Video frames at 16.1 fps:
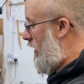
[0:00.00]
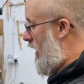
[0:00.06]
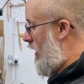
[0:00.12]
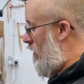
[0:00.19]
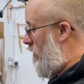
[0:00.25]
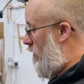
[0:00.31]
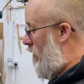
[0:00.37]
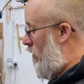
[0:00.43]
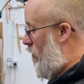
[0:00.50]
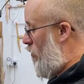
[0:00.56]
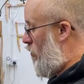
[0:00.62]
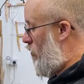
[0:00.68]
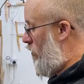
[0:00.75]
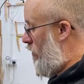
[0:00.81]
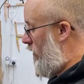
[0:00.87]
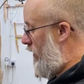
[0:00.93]
out
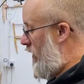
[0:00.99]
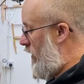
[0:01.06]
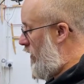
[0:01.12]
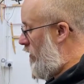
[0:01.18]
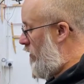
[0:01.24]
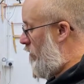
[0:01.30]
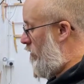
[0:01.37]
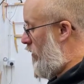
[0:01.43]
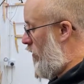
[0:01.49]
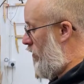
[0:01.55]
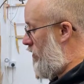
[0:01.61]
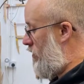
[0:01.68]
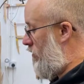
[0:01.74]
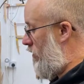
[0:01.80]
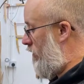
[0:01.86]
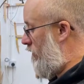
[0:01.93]
all the
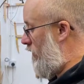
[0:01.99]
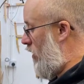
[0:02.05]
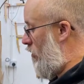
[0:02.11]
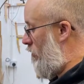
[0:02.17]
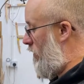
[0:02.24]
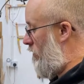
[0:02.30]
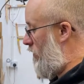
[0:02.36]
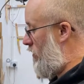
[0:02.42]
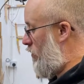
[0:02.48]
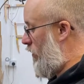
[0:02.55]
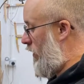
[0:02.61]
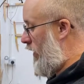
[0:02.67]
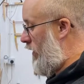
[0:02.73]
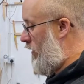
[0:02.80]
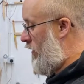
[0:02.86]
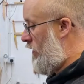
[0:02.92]
balsa and foam in
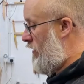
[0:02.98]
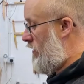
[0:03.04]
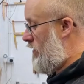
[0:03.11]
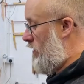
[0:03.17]
between